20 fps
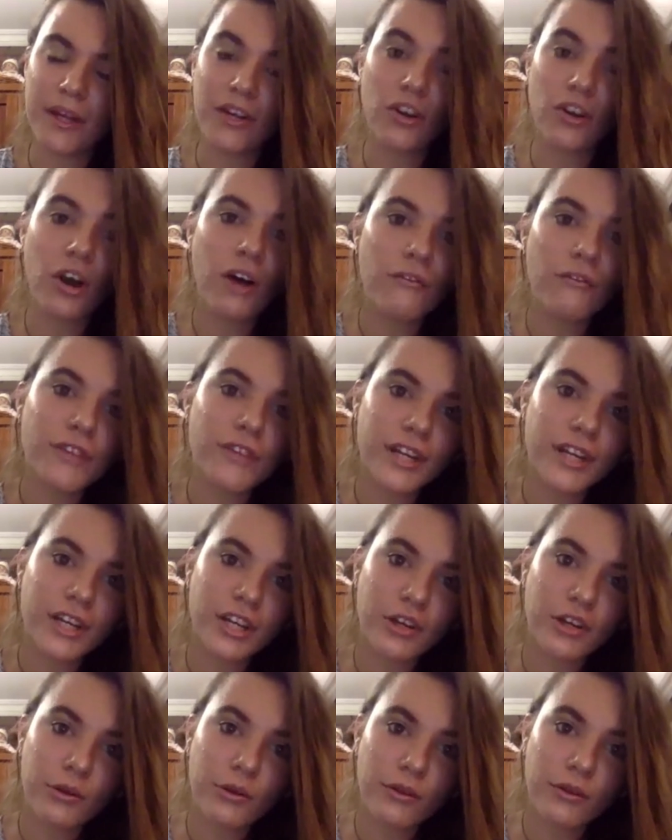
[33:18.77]
confident
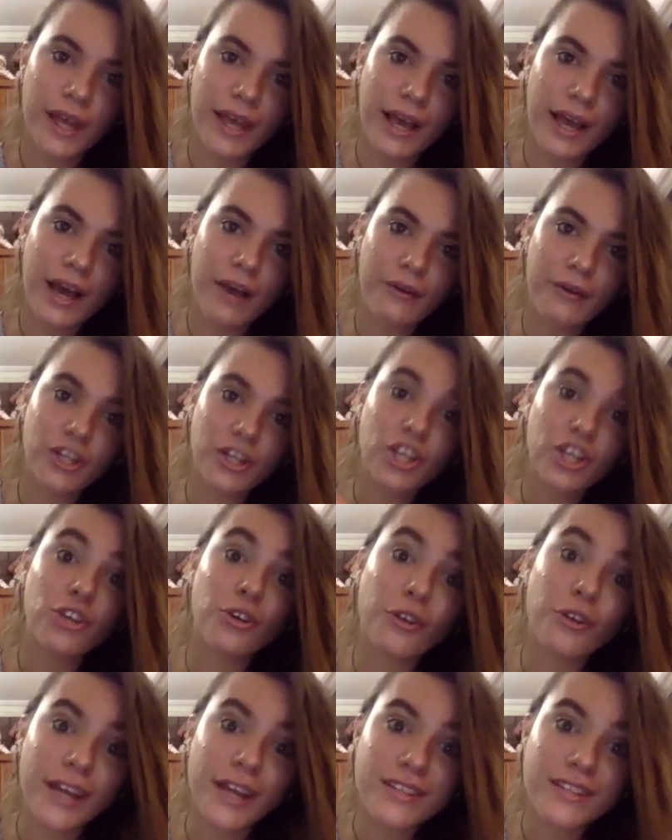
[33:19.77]
in who they are and
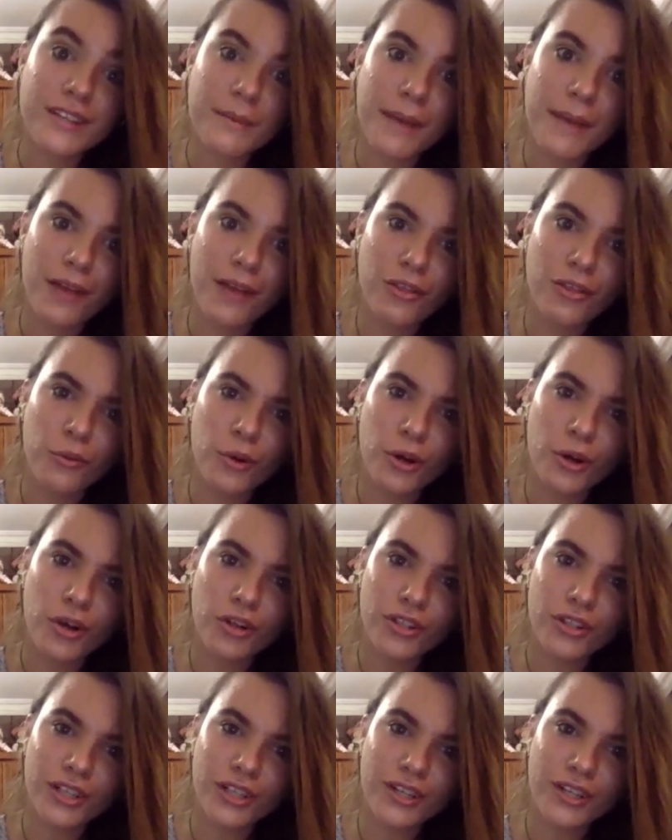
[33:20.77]
curious about the
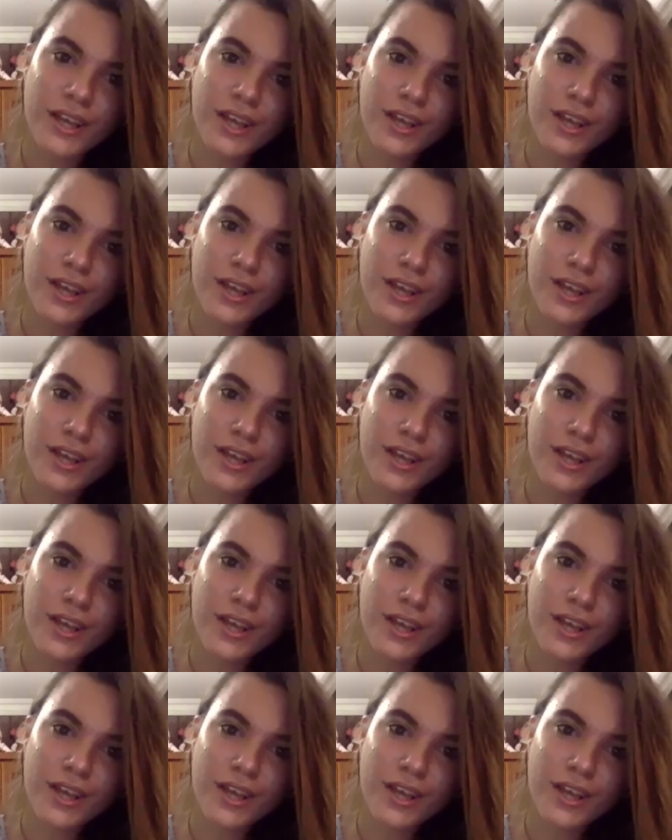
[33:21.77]
world and,